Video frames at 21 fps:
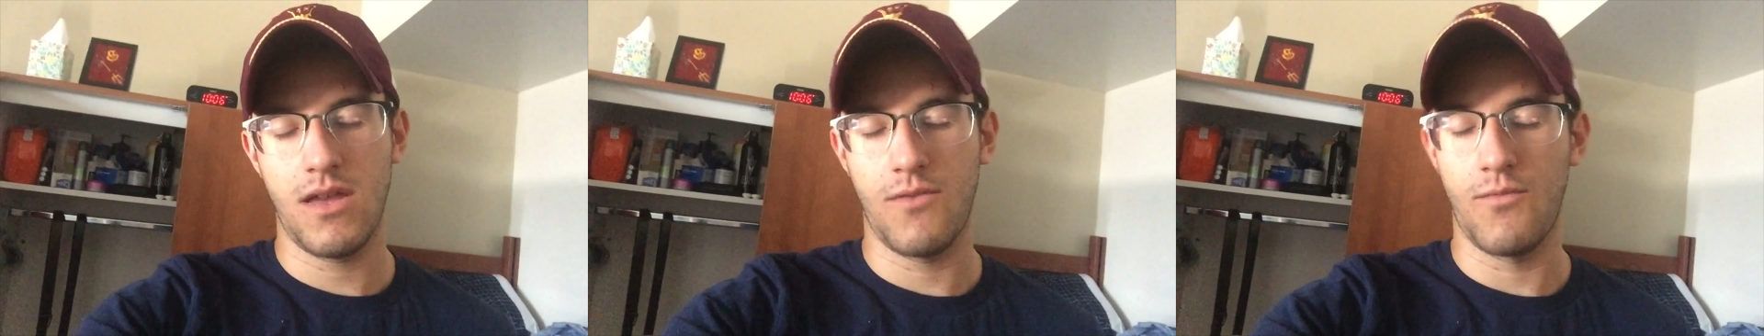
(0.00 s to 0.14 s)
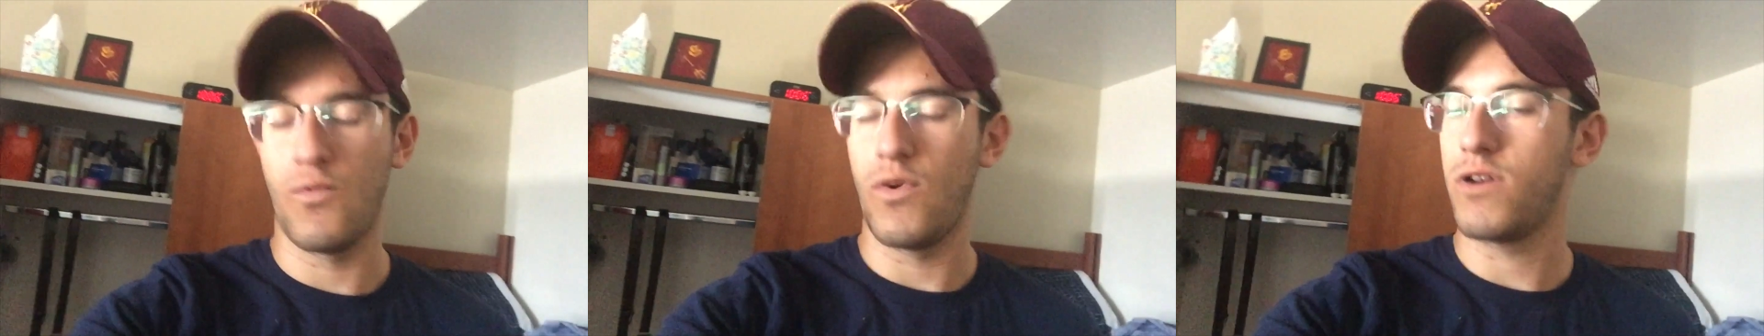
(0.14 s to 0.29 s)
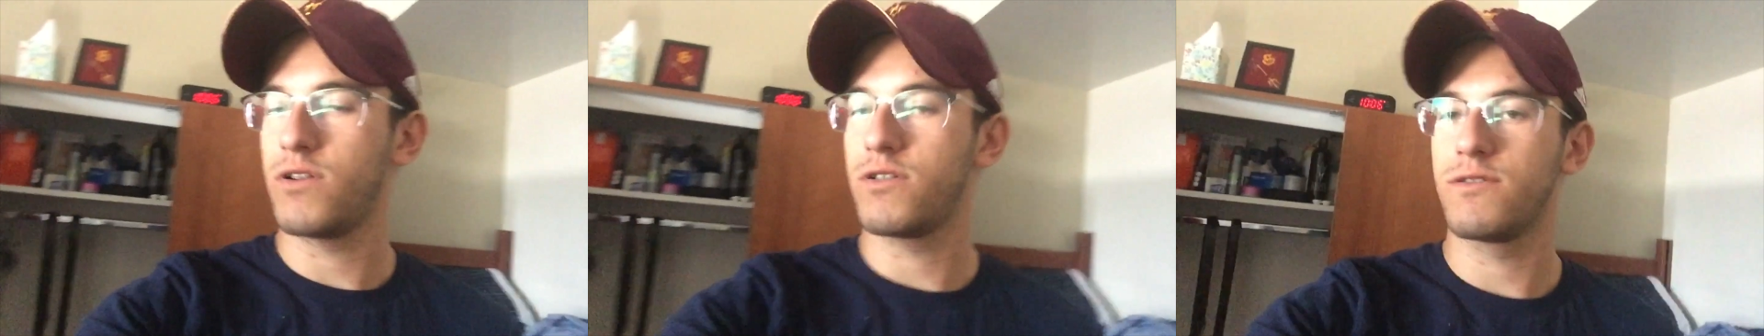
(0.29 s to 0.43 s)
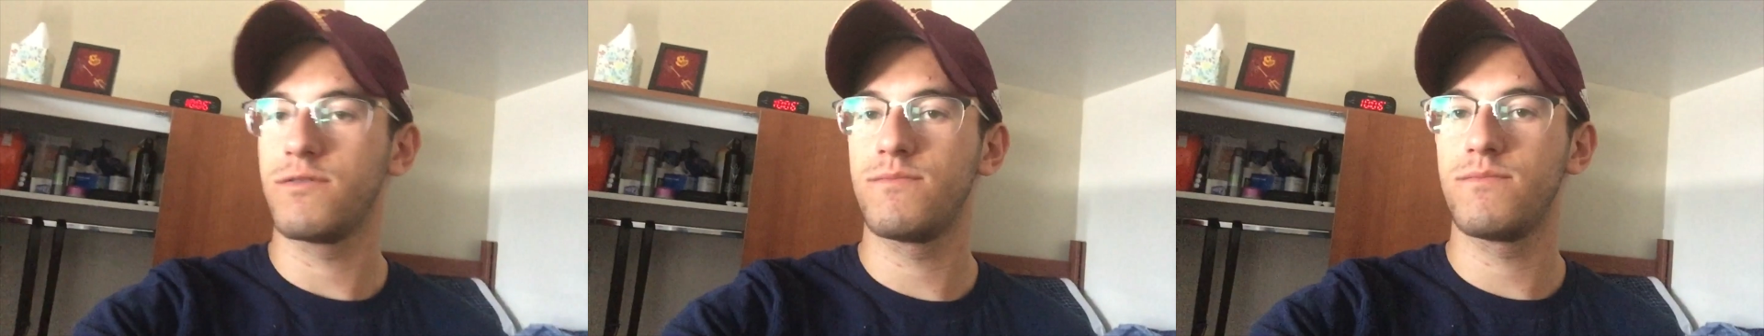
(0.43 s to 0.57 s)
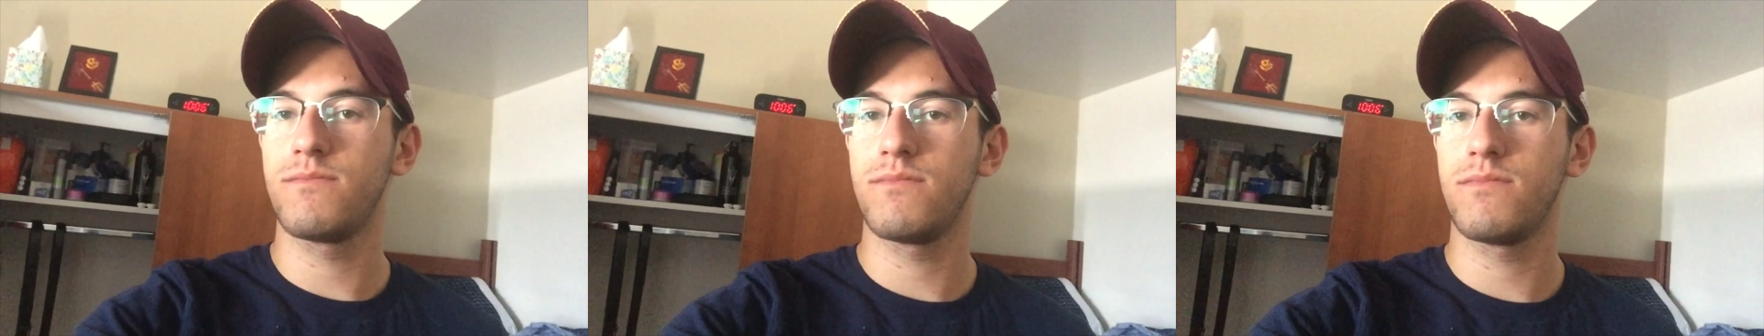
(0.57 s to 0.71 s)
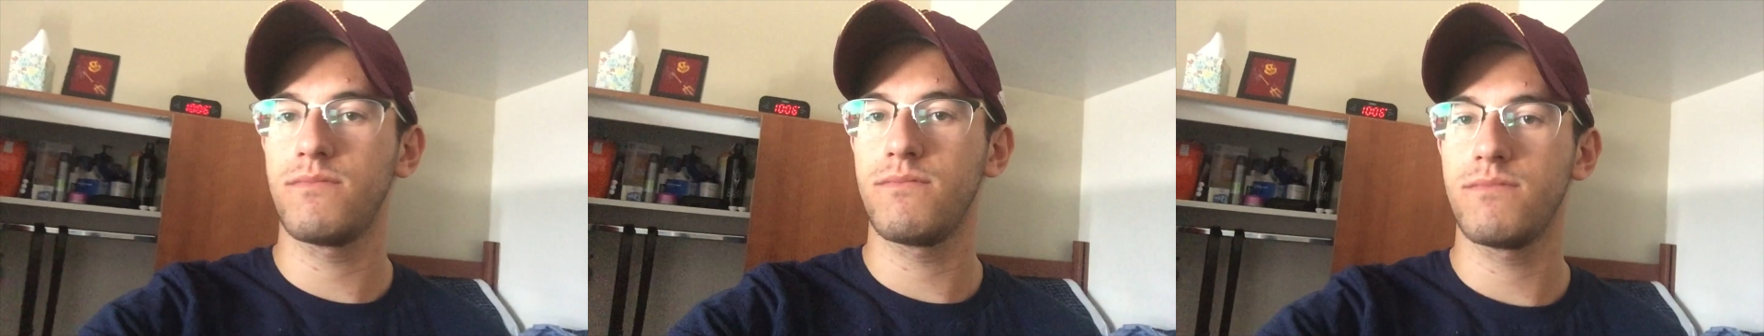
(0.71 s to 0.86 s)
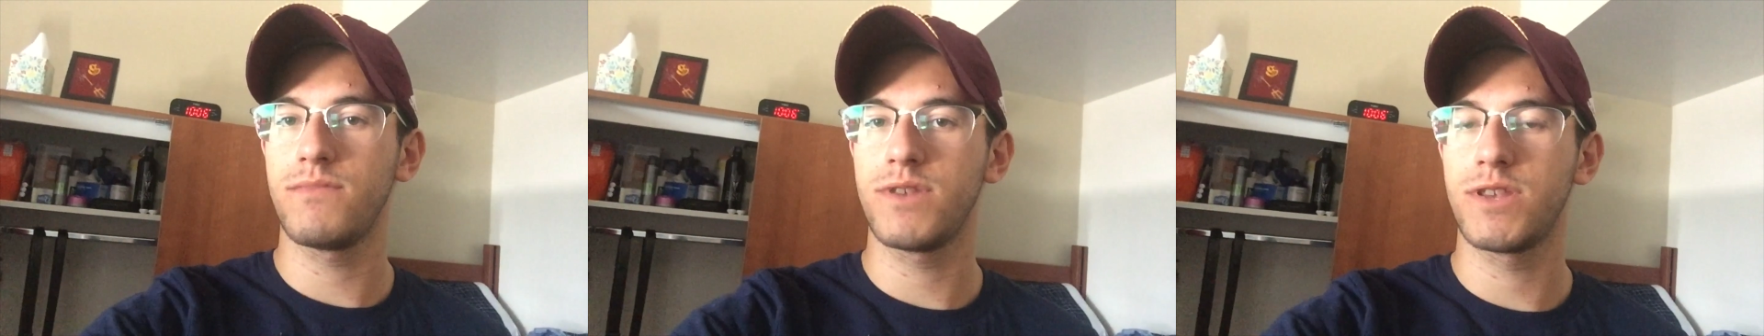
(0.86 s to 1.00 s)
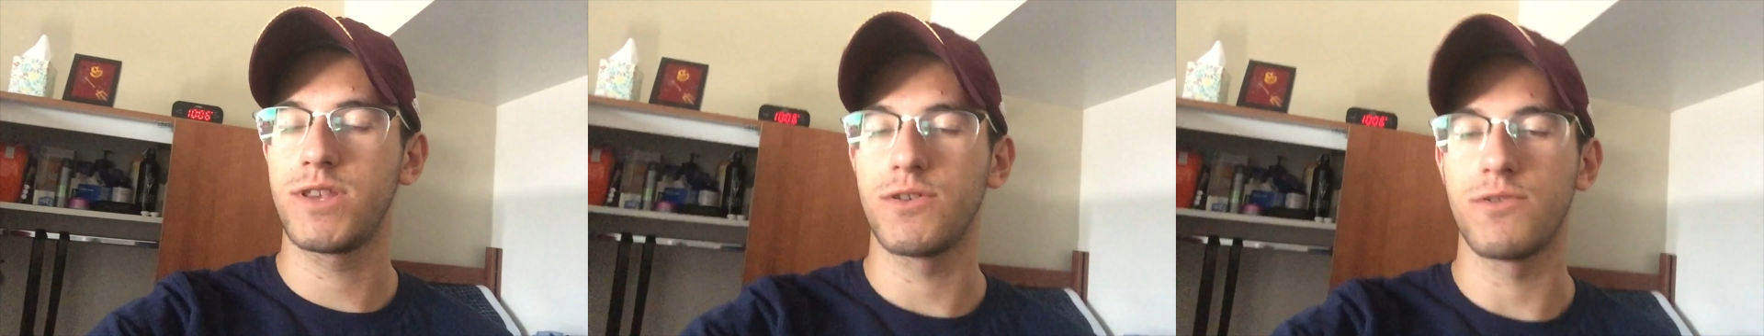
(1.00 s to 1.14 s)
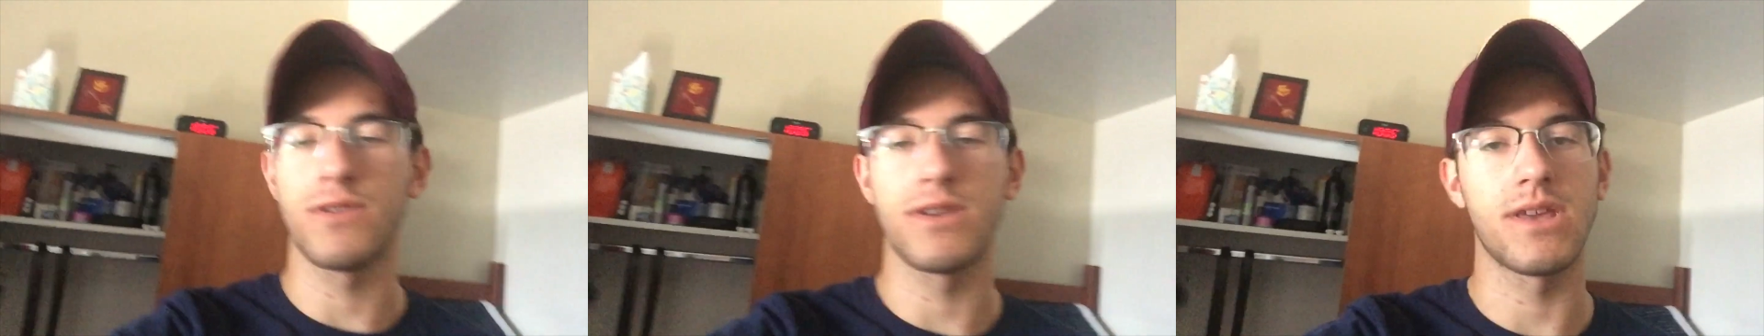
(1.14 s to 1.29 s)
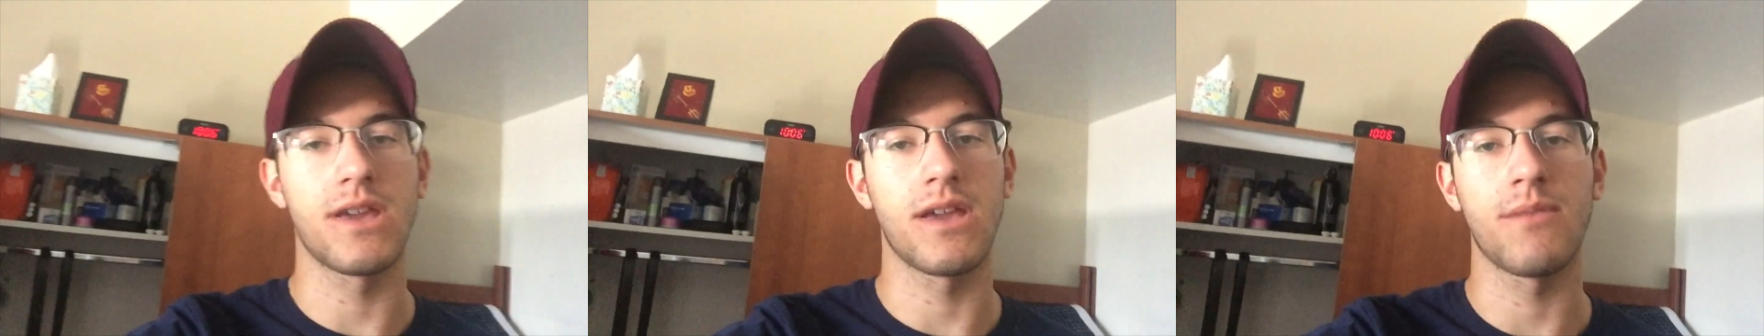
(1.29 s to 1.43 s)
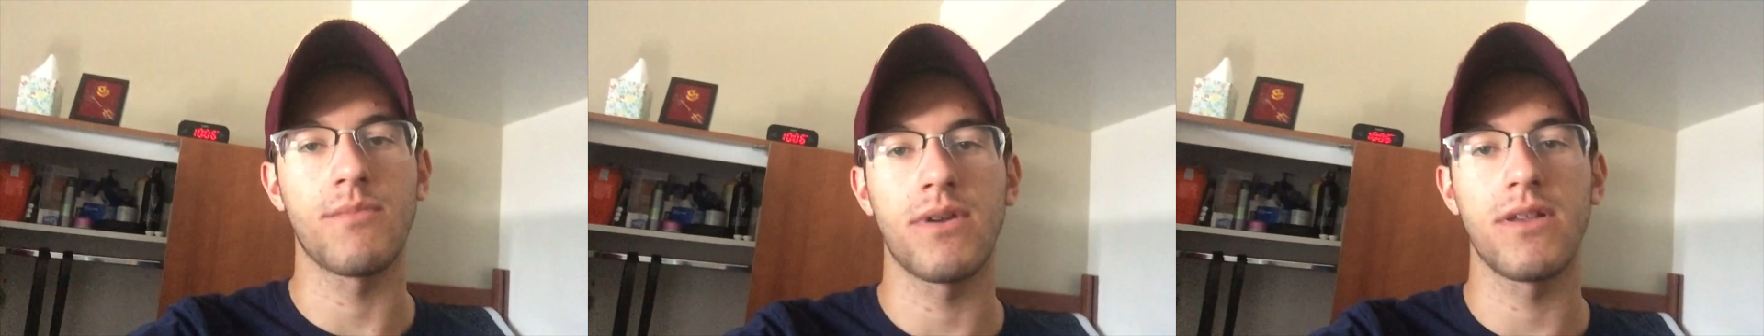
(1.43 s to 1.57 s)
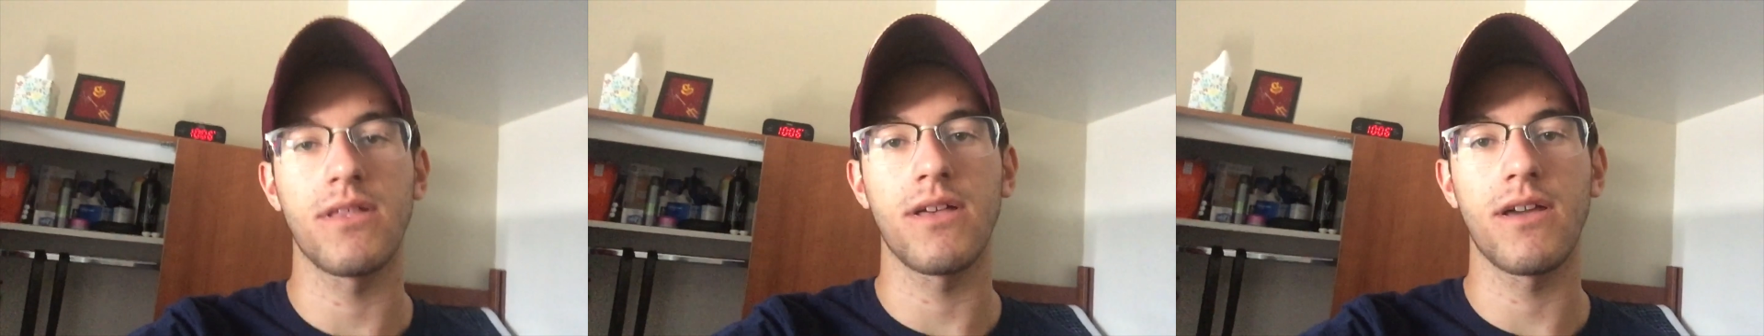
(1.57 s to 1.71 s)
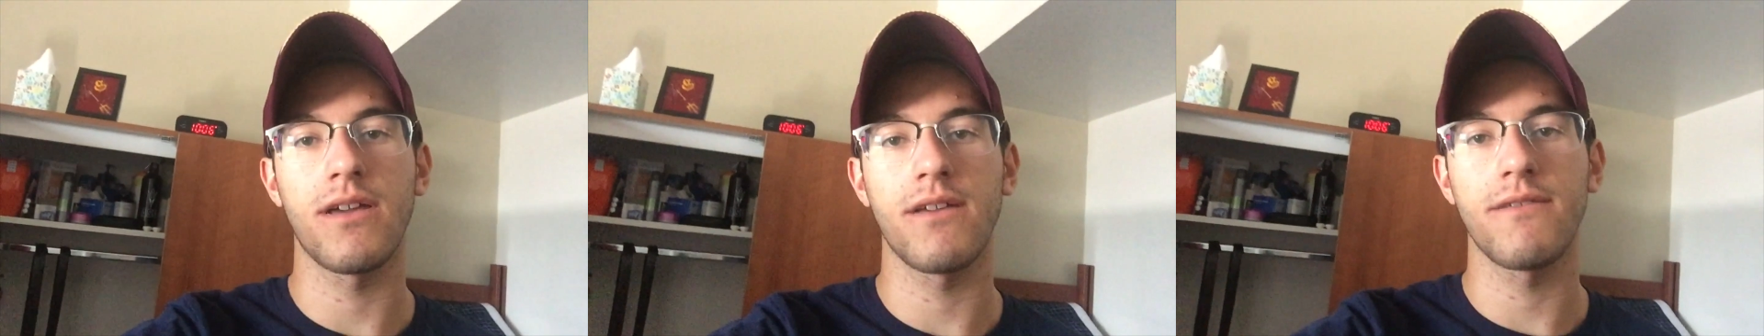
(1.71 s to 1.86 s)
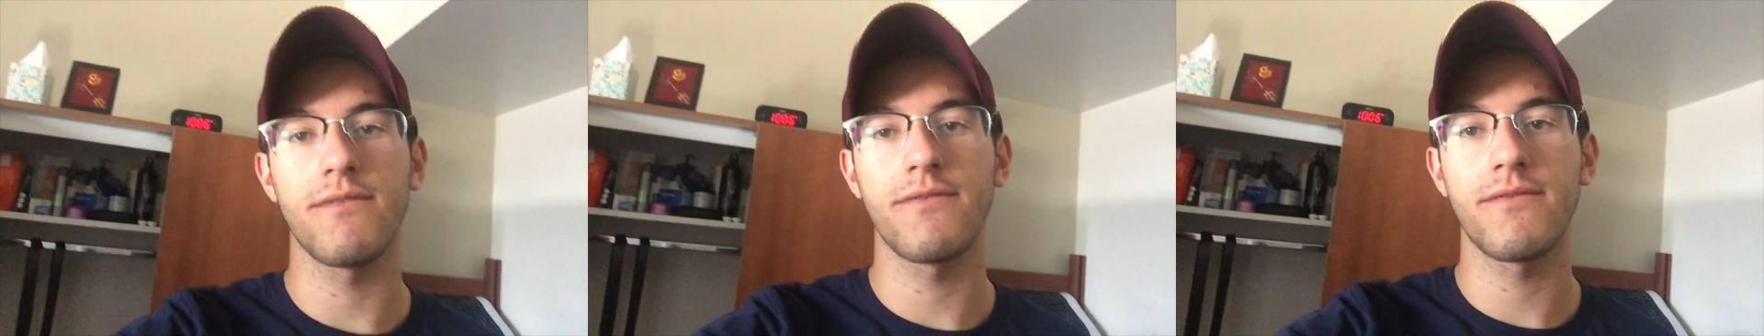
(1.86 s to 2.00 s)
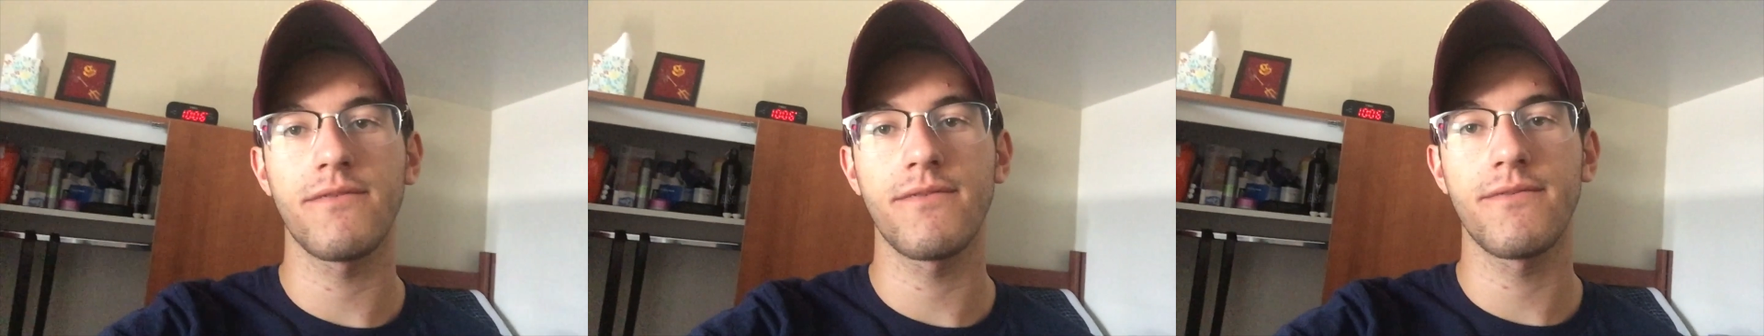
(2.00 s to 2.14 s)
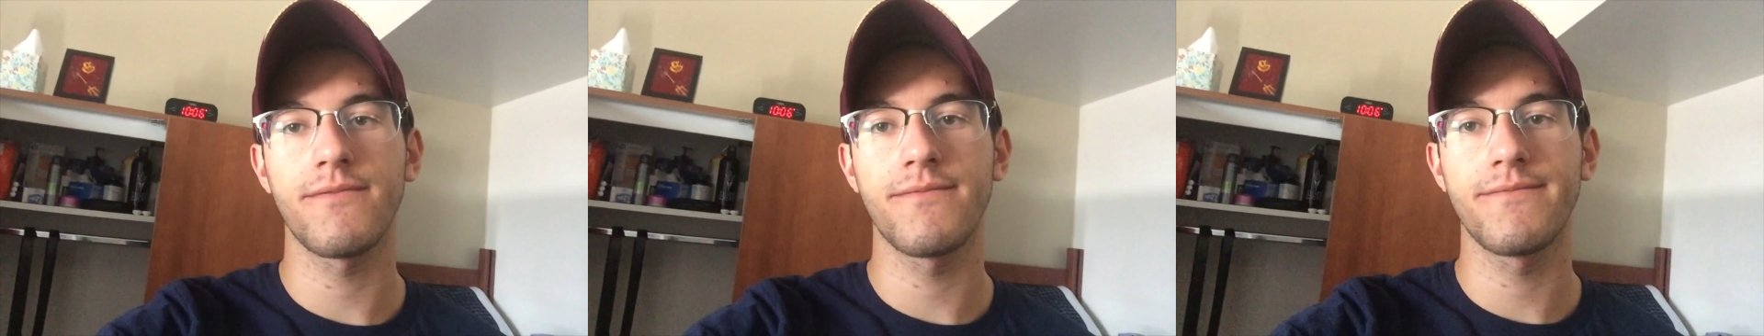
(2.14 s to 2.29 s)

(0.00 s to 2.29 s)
Welcome to a day in my life.